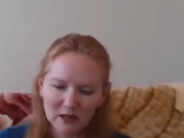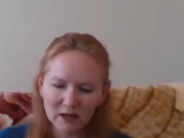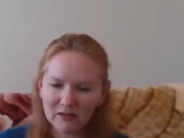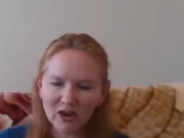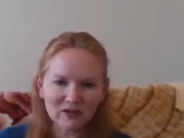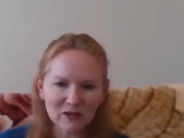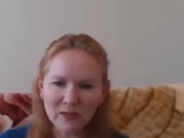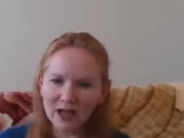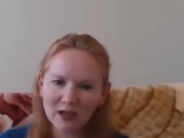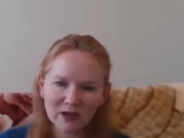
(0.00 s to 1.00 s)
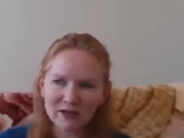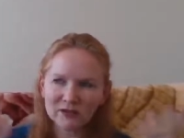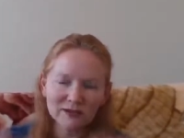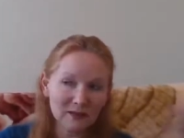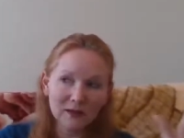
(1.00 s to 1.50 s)
you have no domain here,
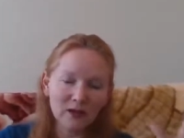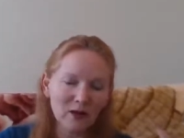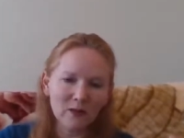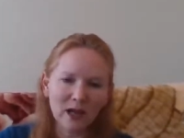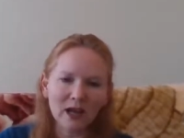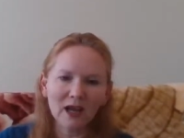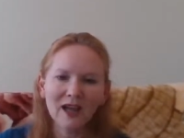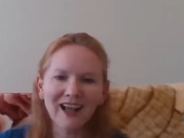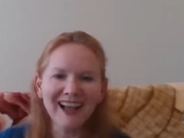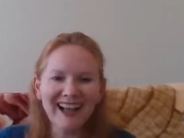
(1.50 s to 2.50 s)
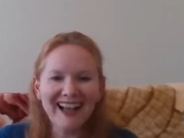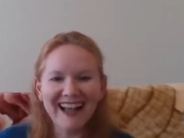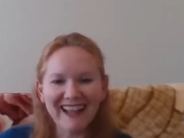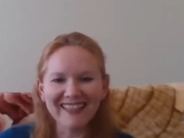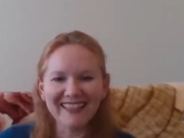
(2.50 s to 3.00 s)
just go away.
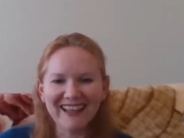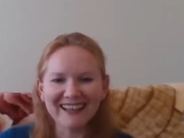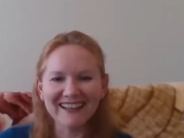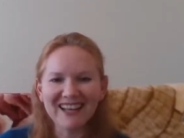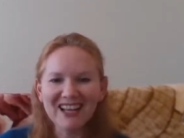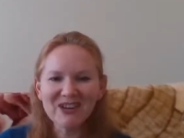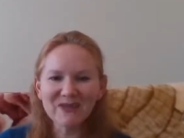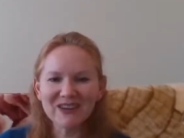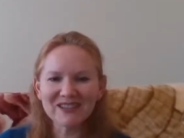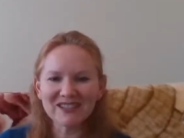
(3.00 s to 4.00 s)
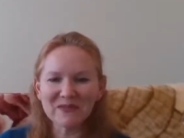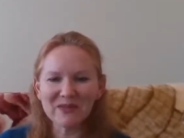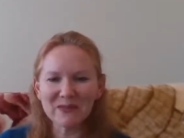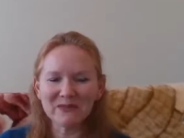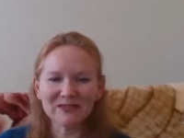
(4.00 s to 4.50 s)
And then, whereas some
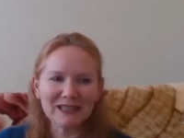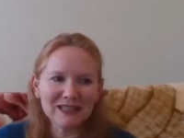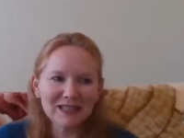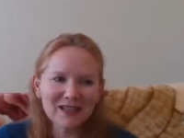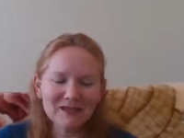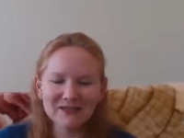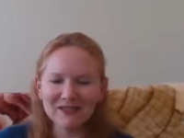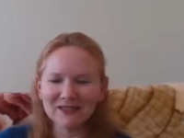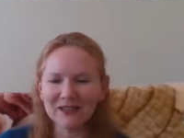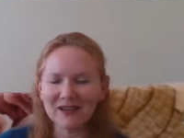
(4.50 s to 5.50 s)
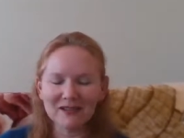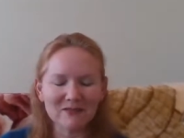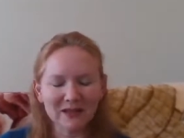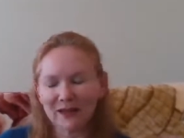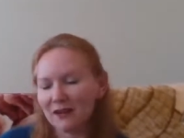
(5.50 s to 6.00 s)
people are like, oh, I'm so scared.
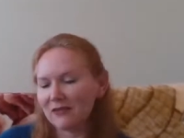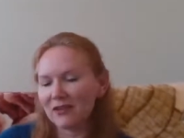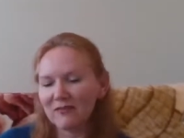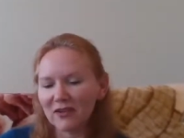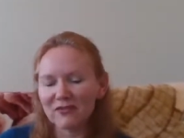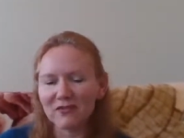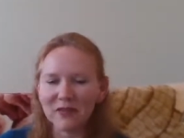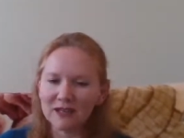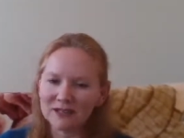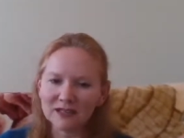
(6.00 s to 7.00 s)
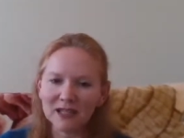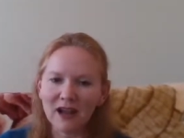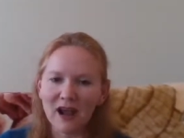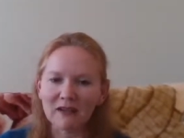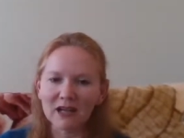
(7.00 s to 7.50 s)
I'm like, no, you have no domain, just
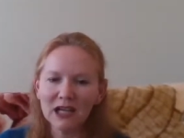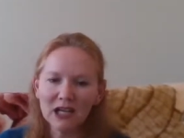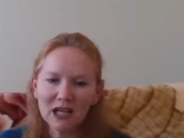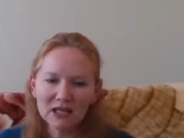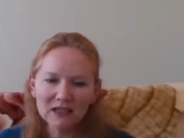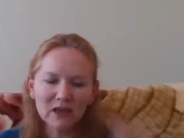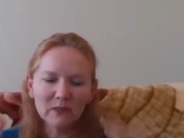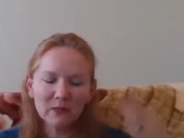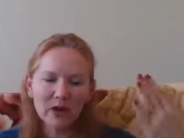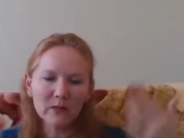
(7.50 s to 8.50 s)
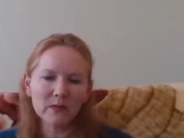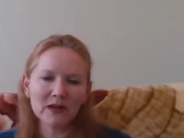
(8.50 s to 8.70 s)
get out. So I'm prepping